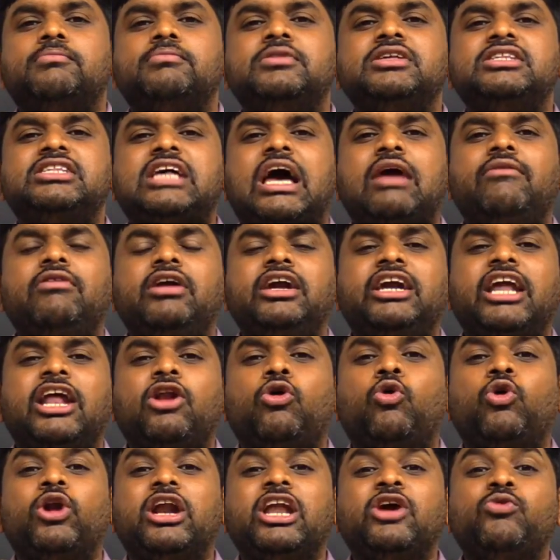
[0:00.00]
Means I will
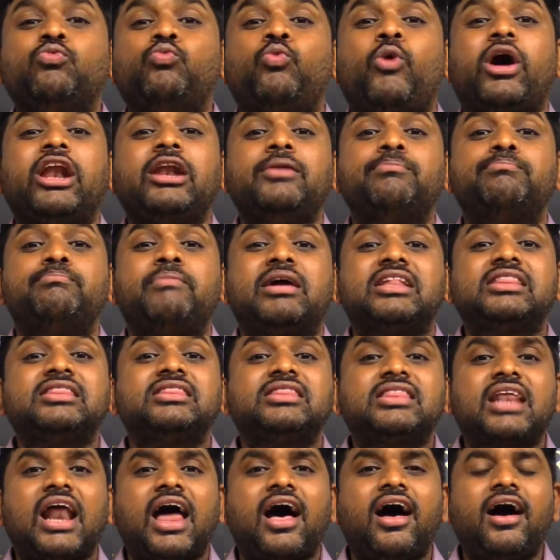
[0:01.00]
tell only one
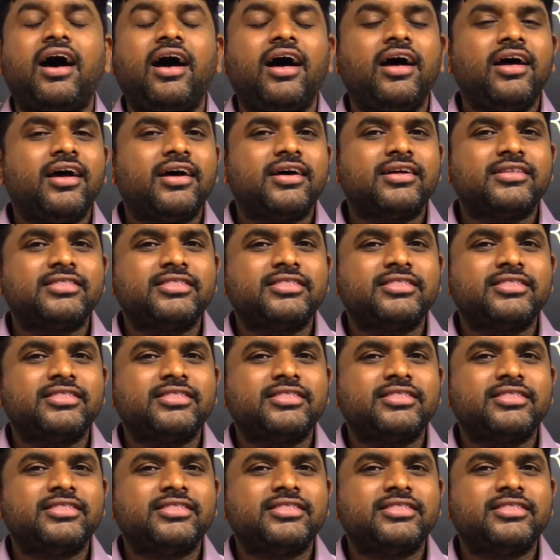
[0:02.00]
mantra.